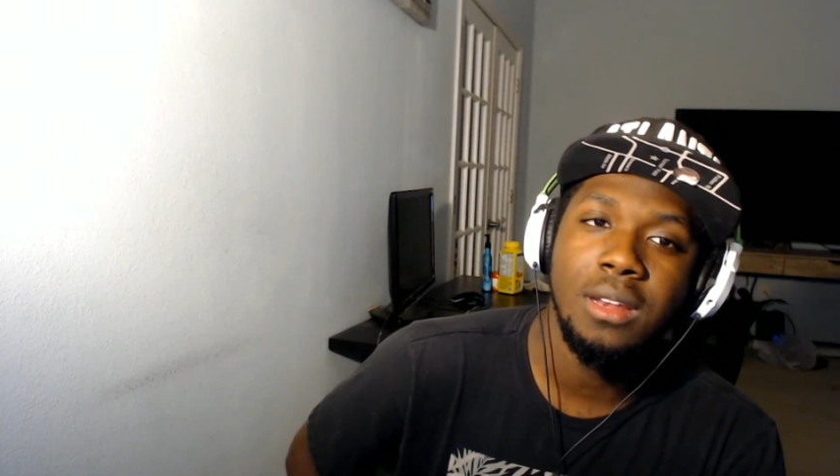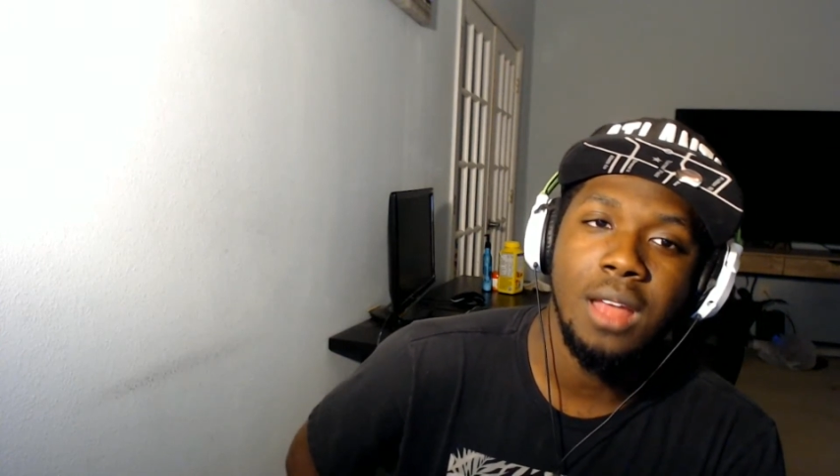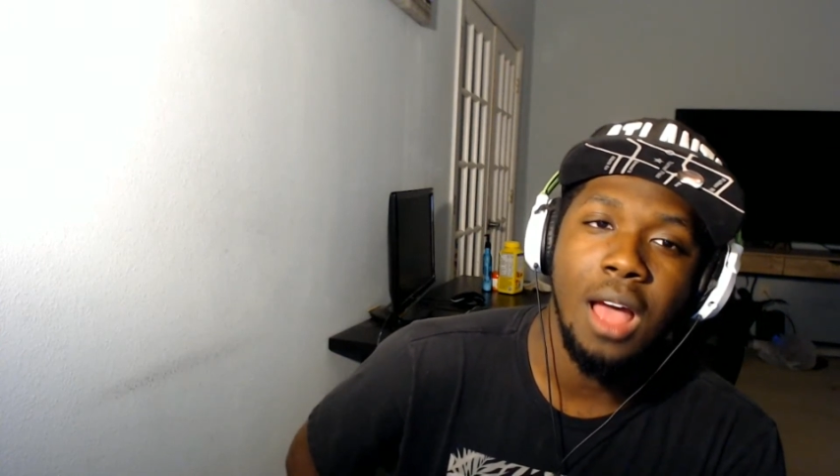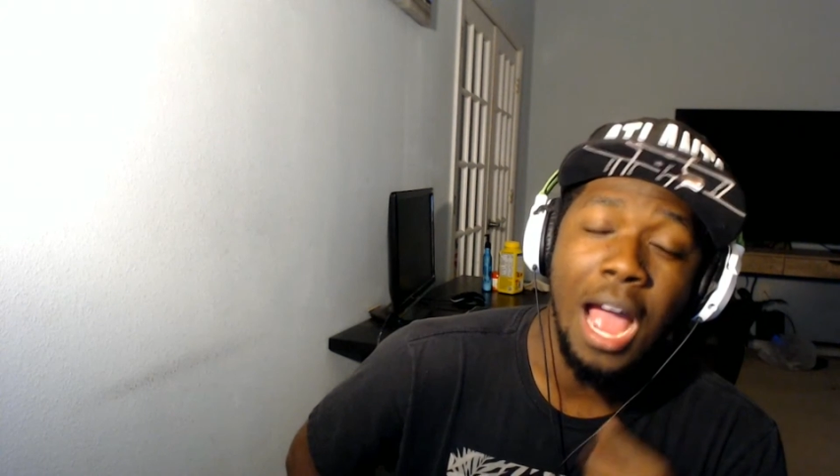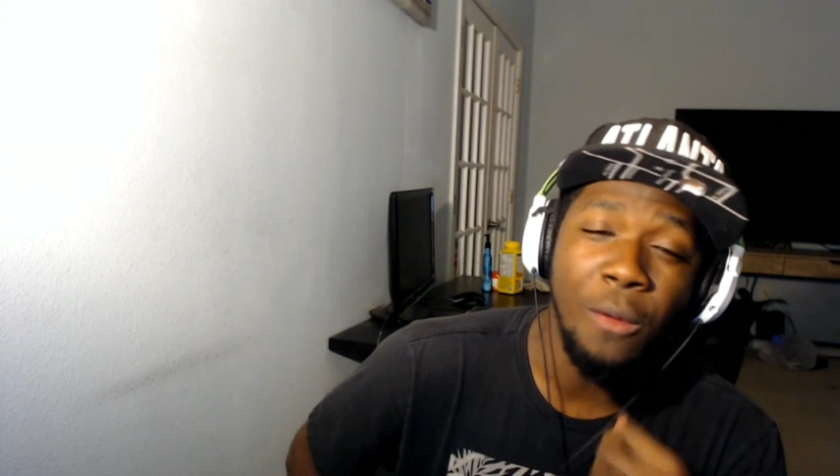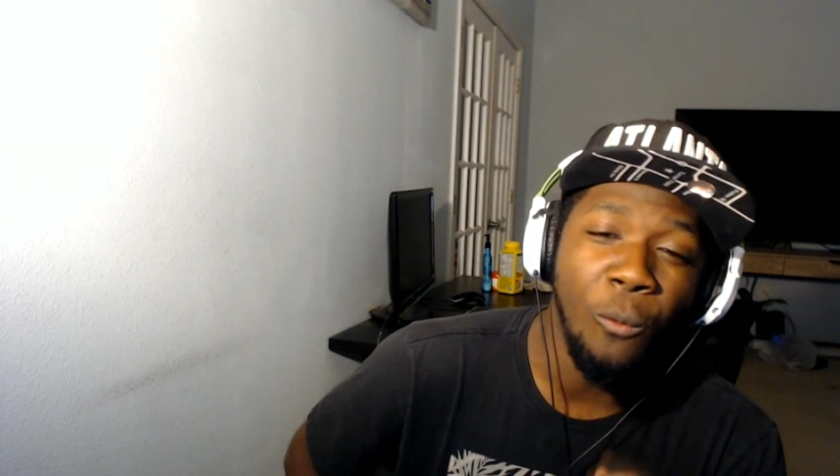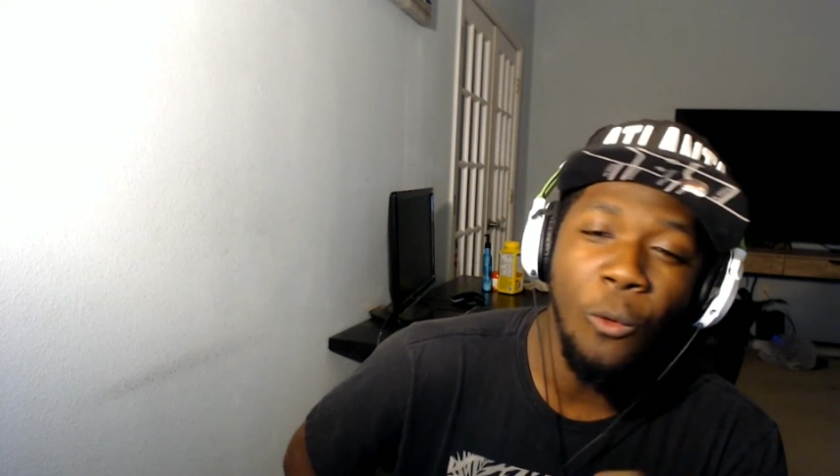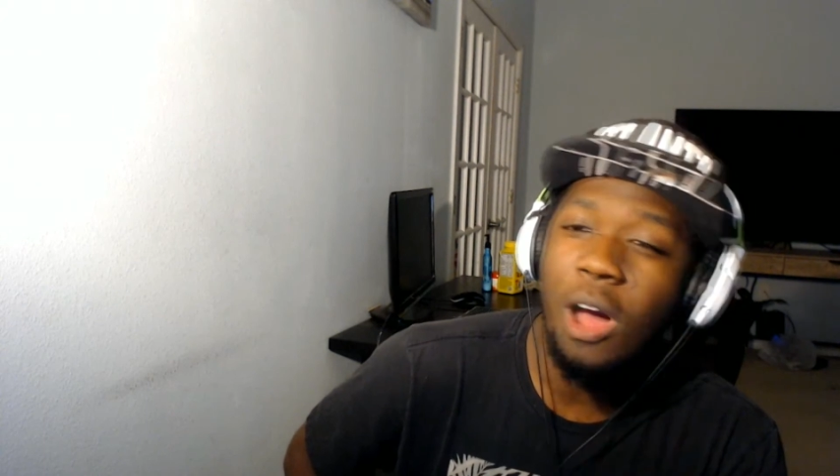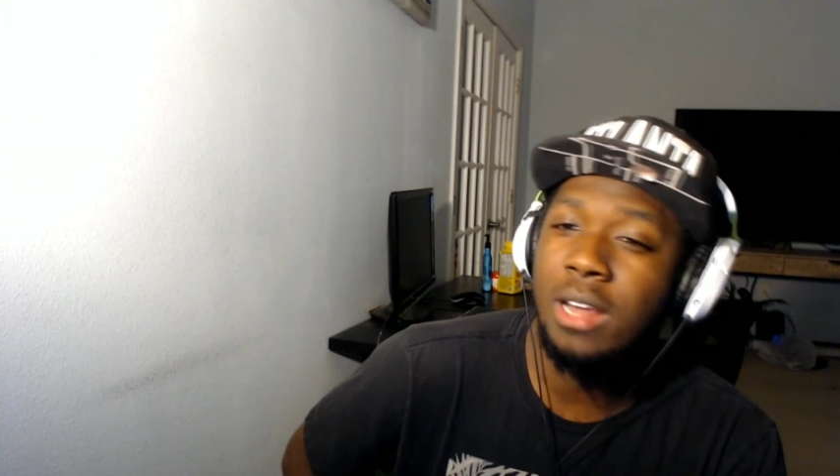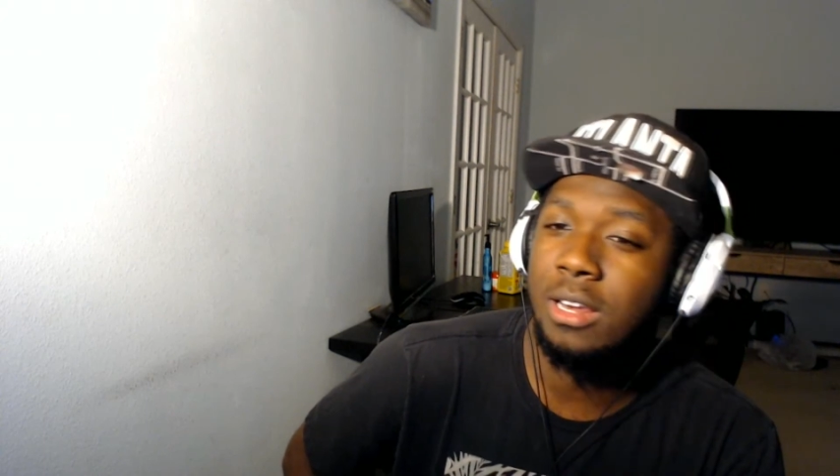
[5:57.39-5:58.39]
I
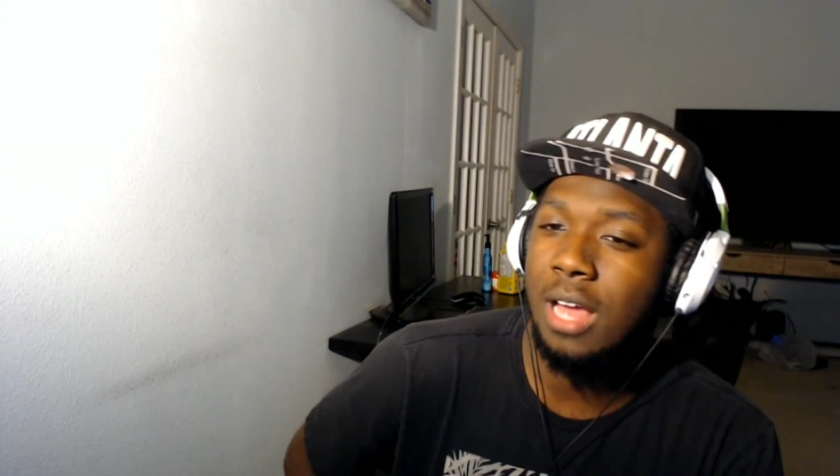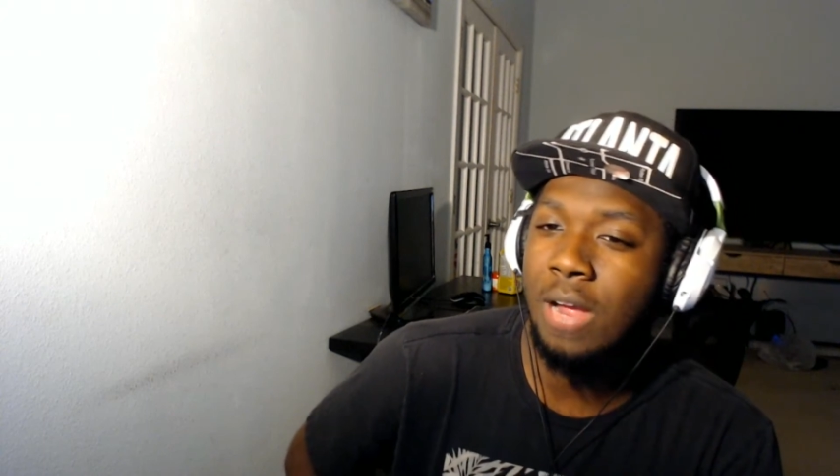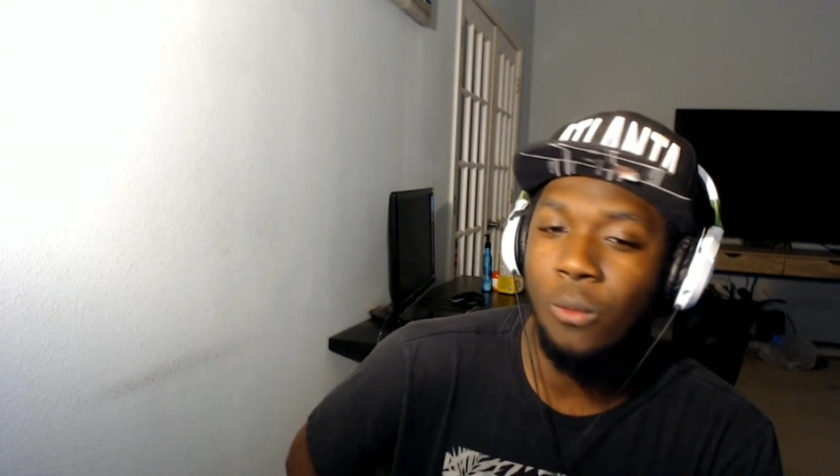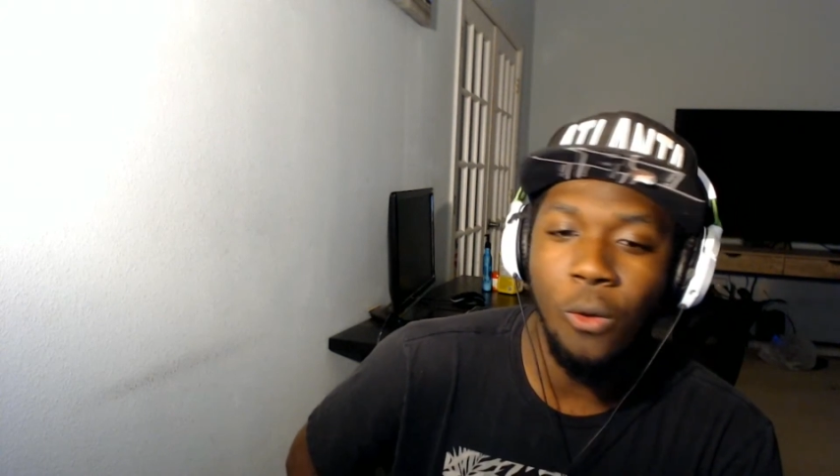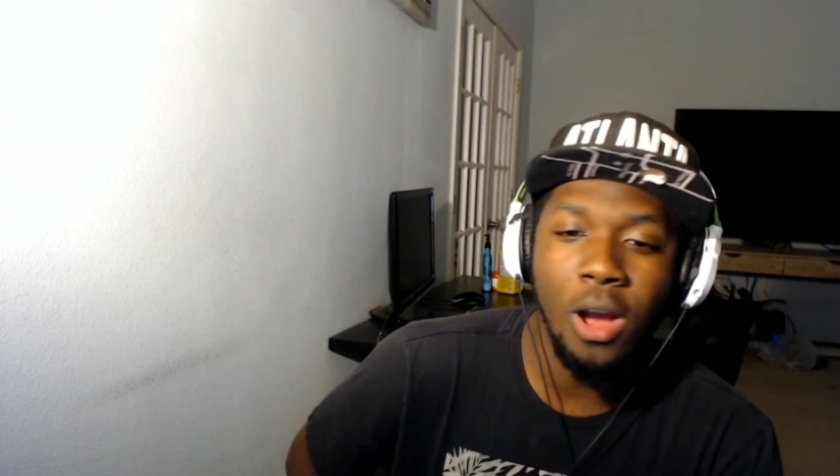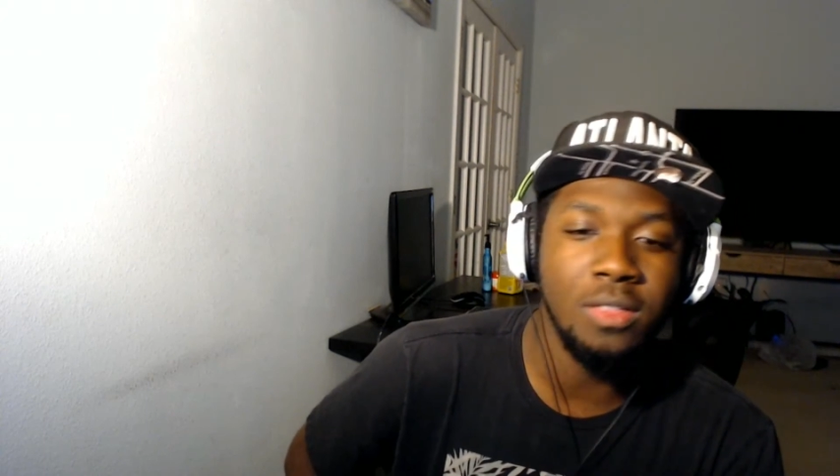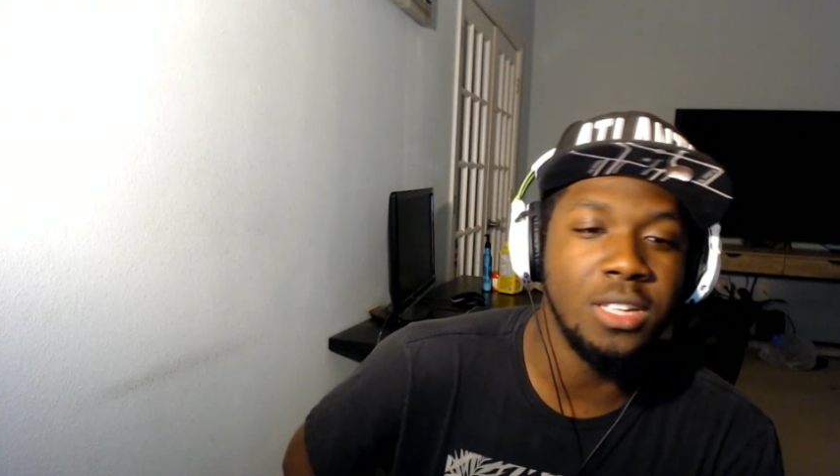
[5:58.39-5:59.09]
want